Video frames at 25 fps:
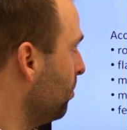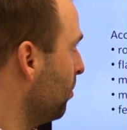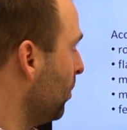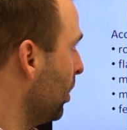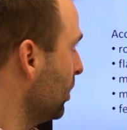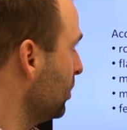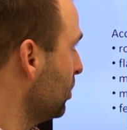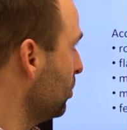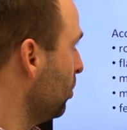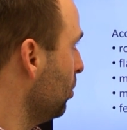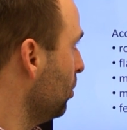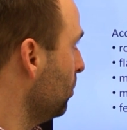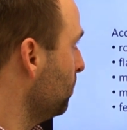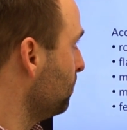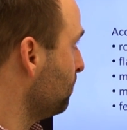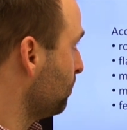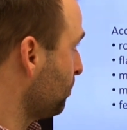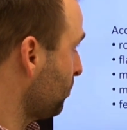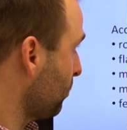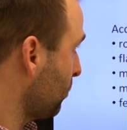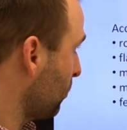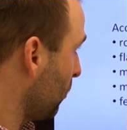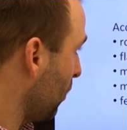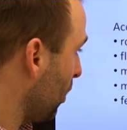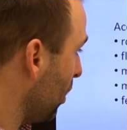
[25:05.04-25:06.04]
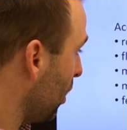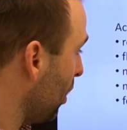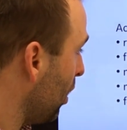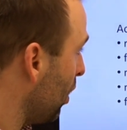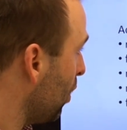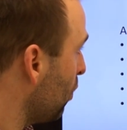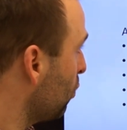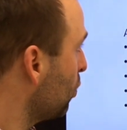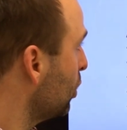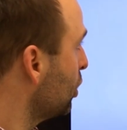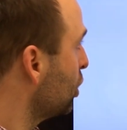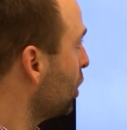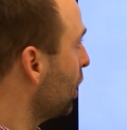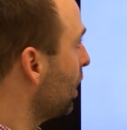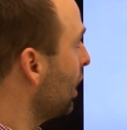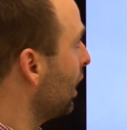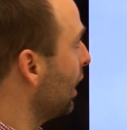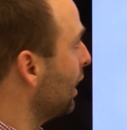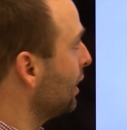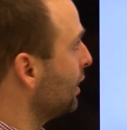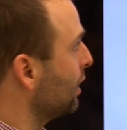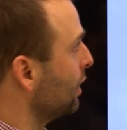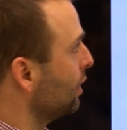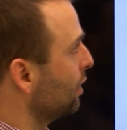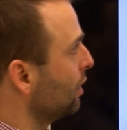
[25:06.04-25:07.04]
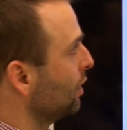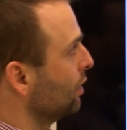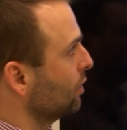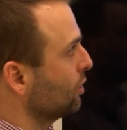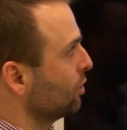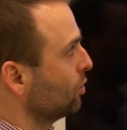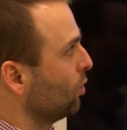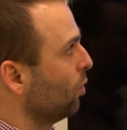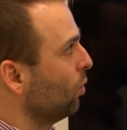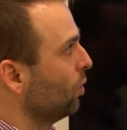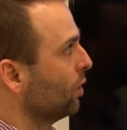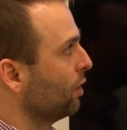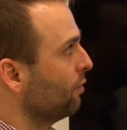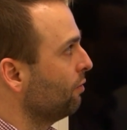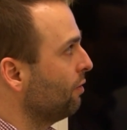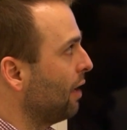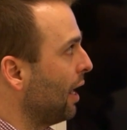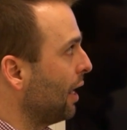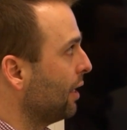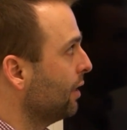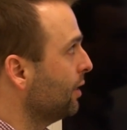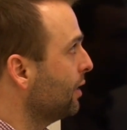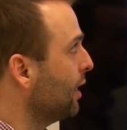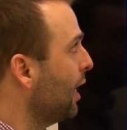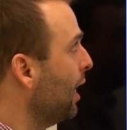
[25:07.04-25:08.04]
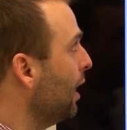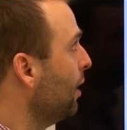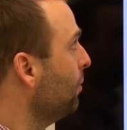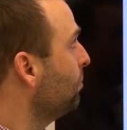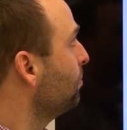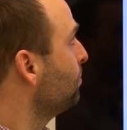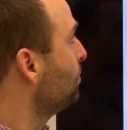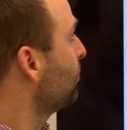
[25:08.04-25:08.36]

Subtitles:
muscle, which in Latin is called venter,